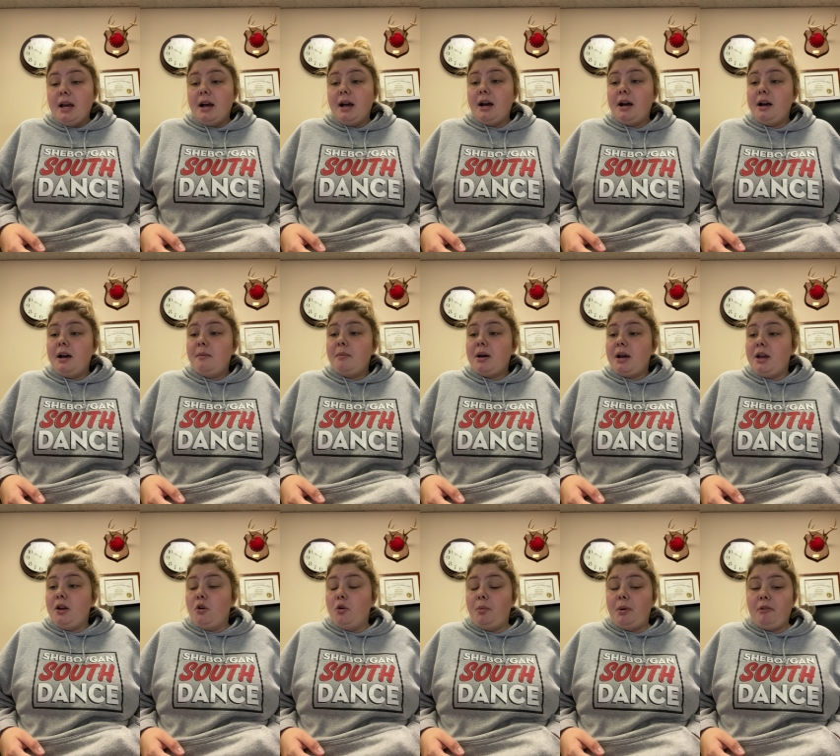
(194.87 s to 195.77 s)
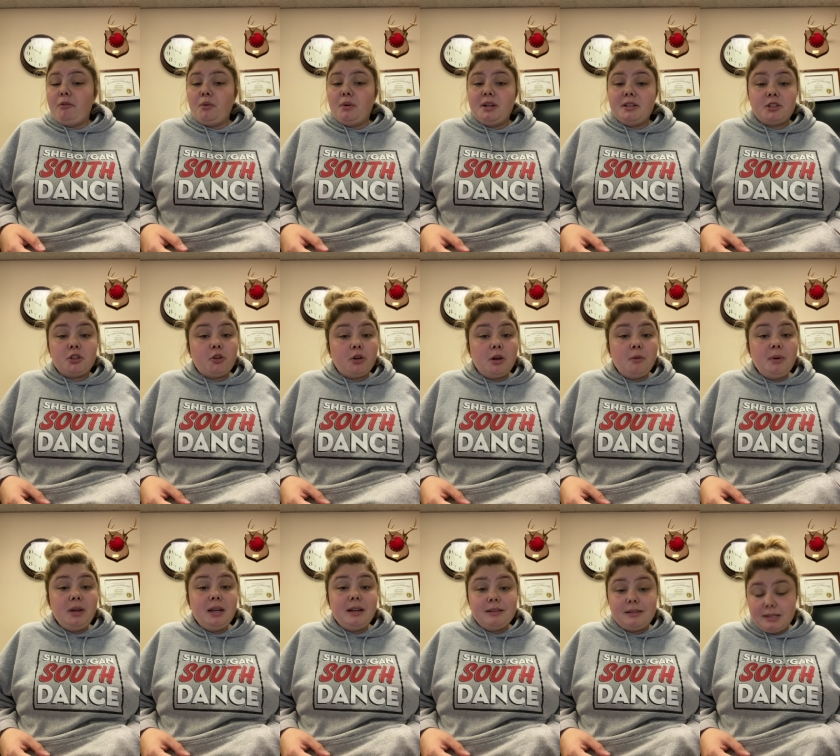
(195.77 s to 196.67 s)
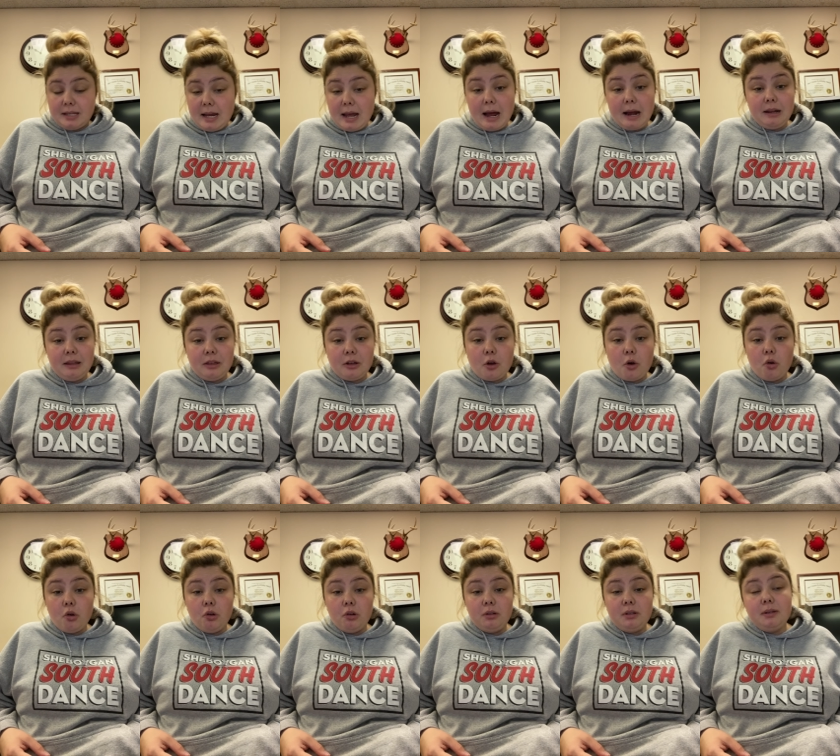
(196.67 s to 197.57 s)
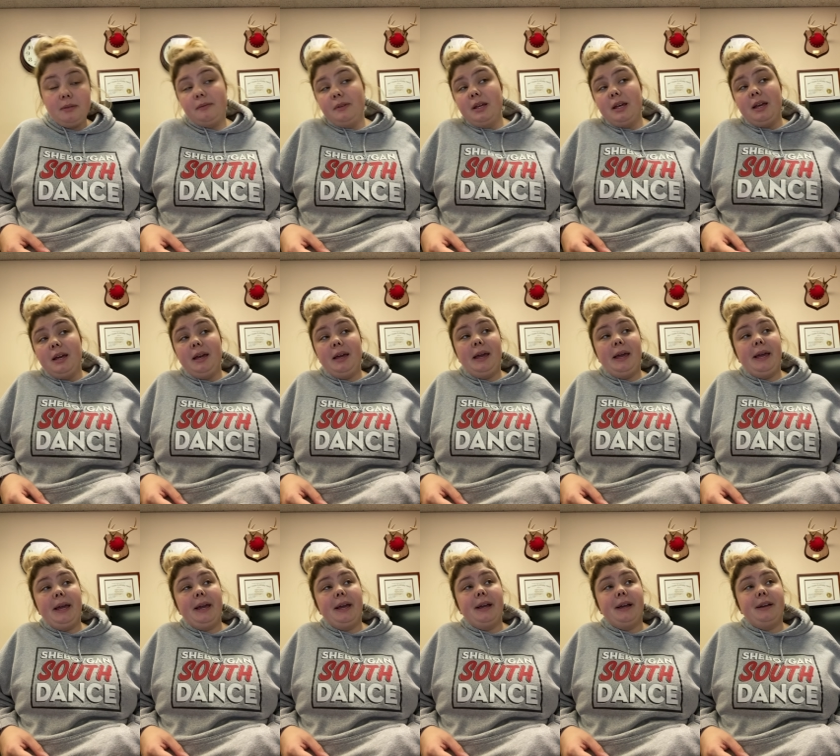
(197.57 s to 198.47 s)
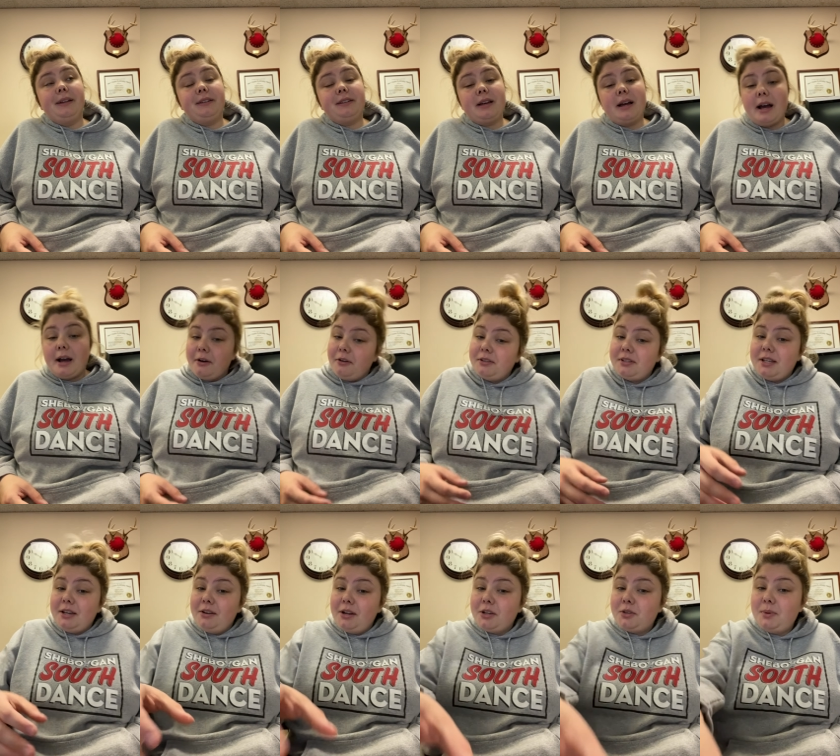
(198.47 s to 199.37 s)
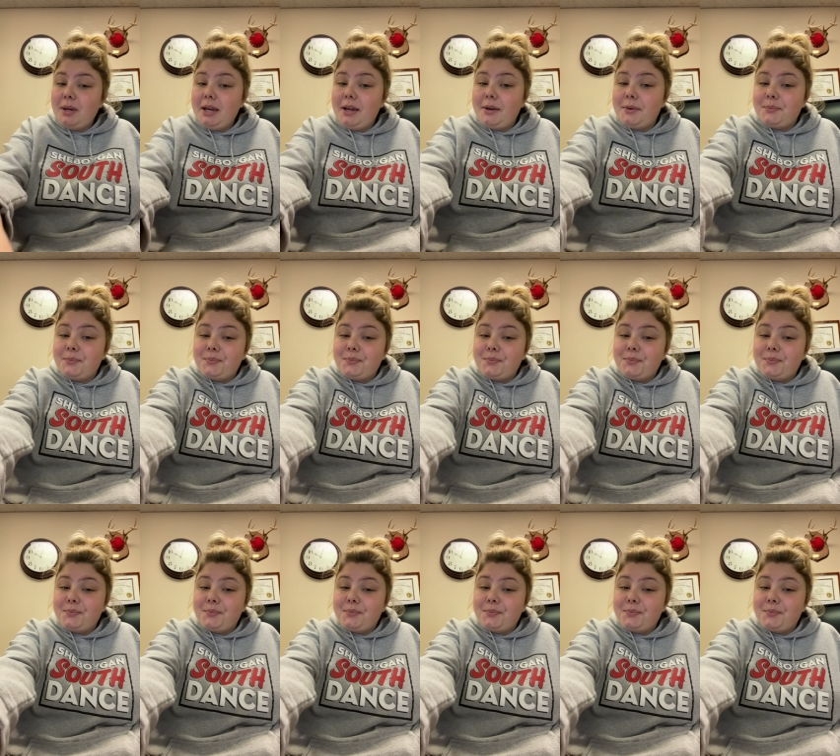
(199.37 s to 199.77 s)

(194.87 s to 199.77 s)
Um, I hope everyone has a great week. Stay out of the cold, and I'll see you next week.